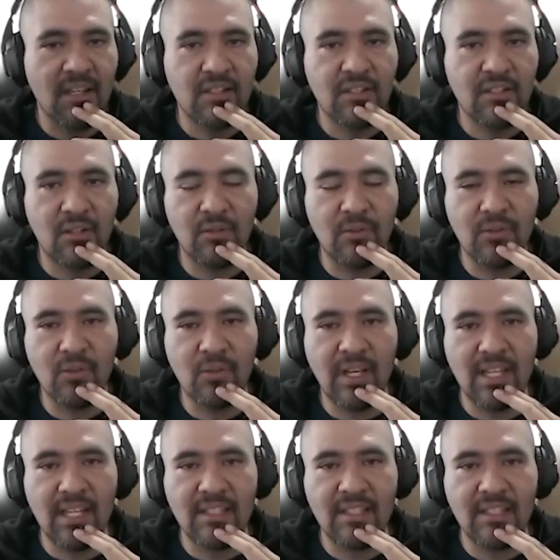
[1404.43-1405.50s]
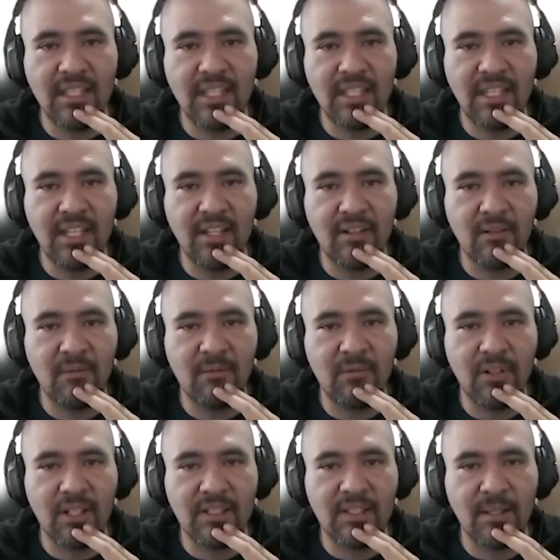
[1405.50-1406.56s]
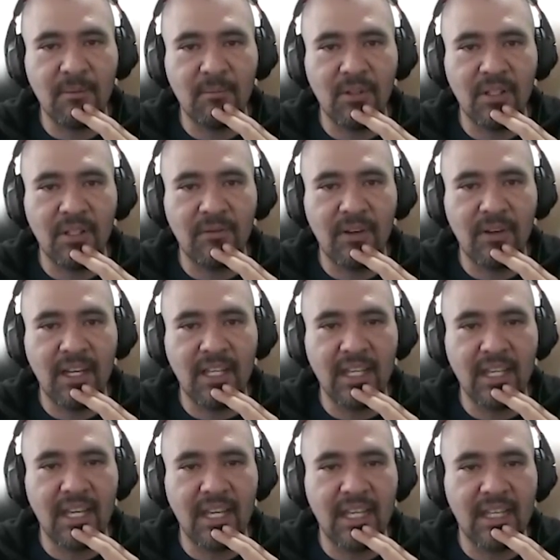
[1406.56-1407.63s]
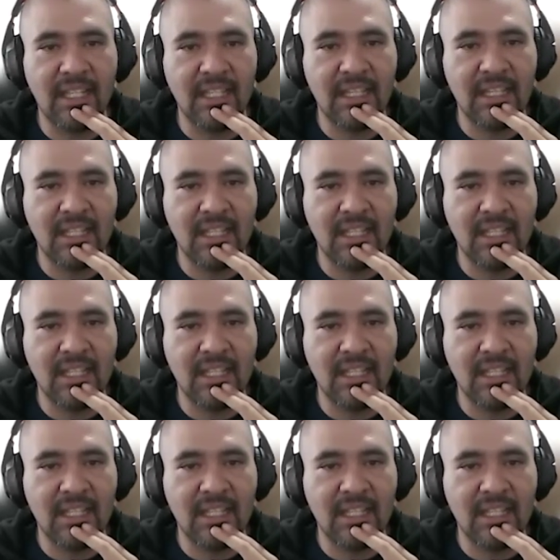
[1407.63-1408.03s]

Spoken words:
So you can see here, for example, if I edit